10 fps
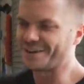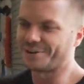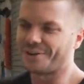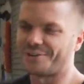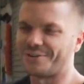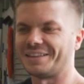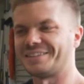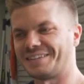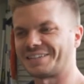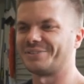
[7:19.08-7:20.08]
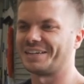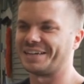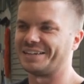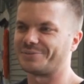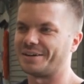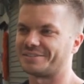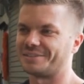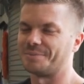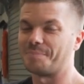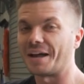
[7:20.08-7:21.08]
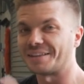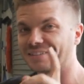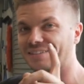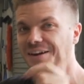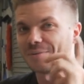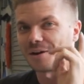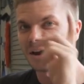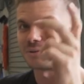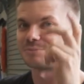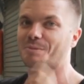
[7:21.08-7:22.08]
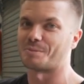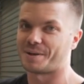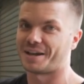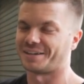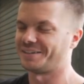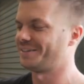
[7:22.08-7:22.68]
Yeah, we're going away this next weekend as well too. But this time I was more prepared.